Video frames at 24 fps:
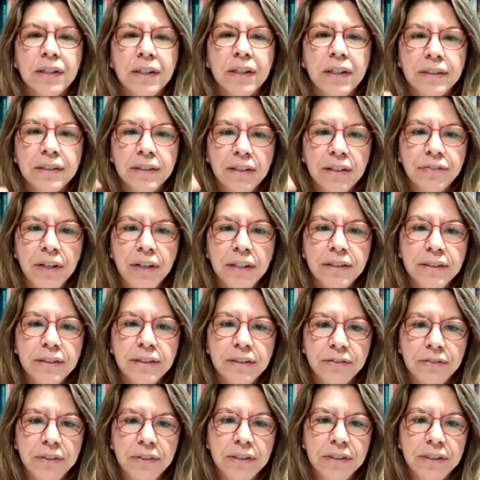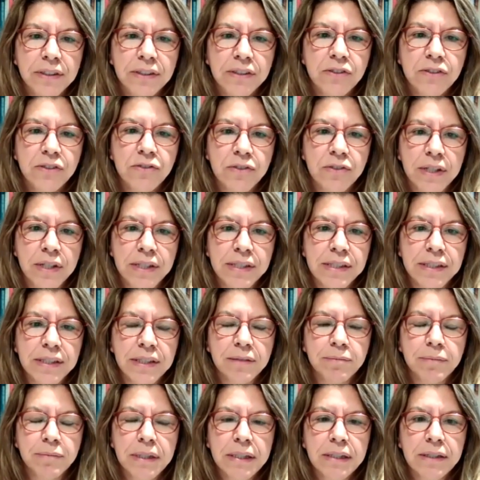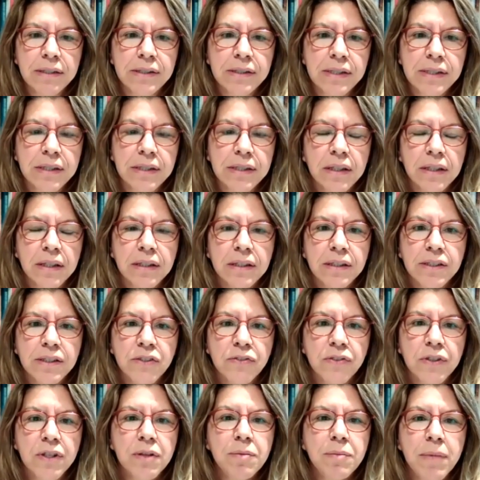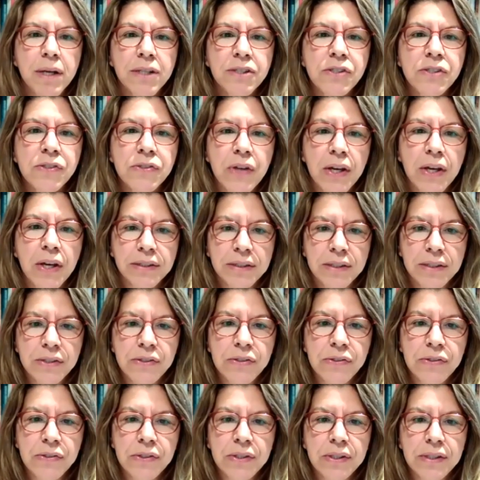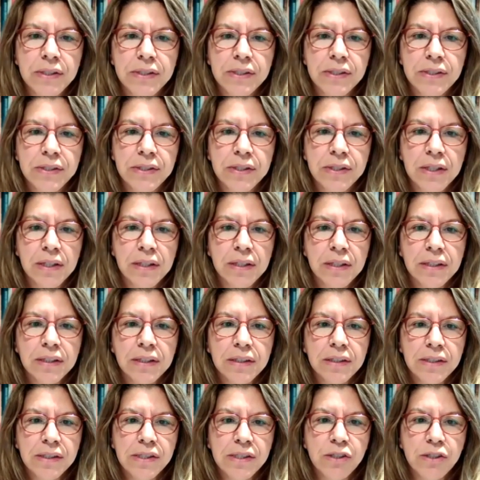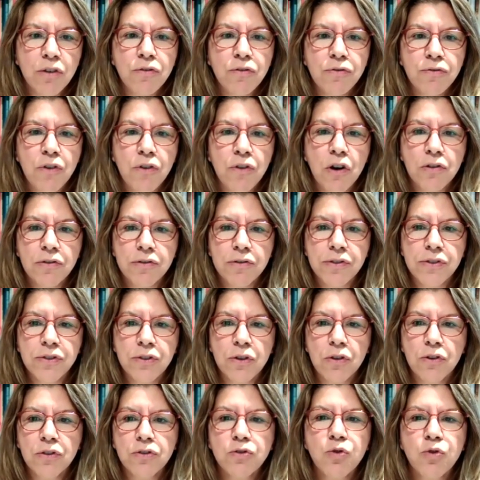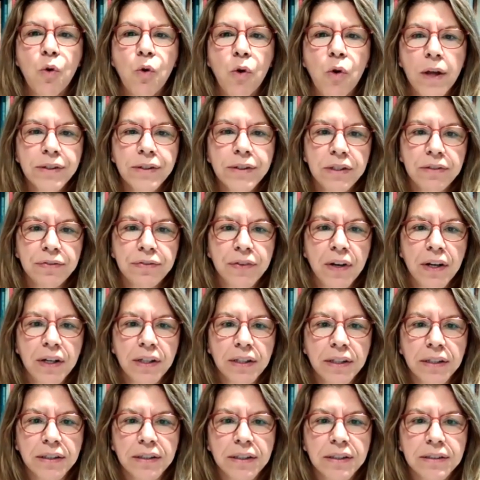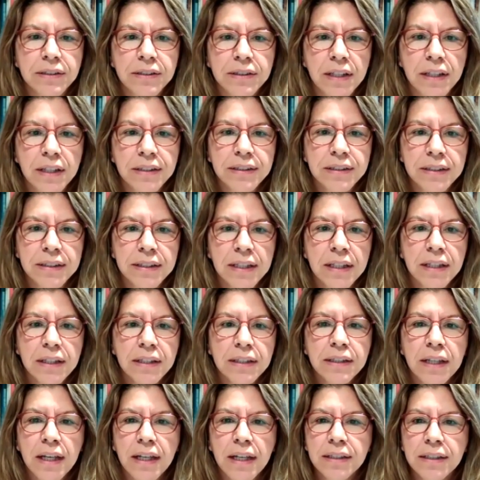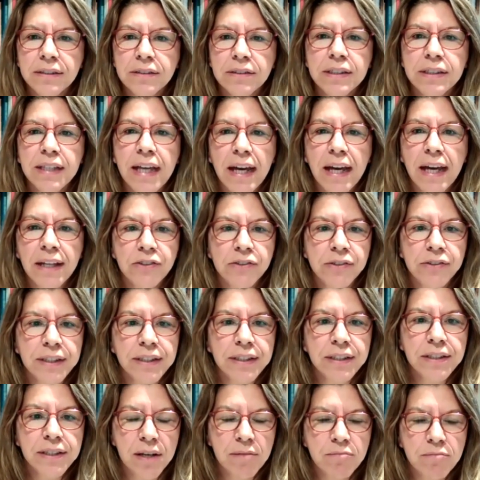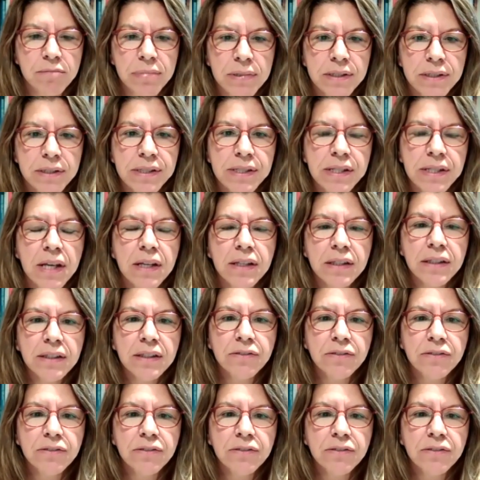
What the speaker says: And I find it very interesting because it's very much science is so focused on quantifying and gathering numbers, and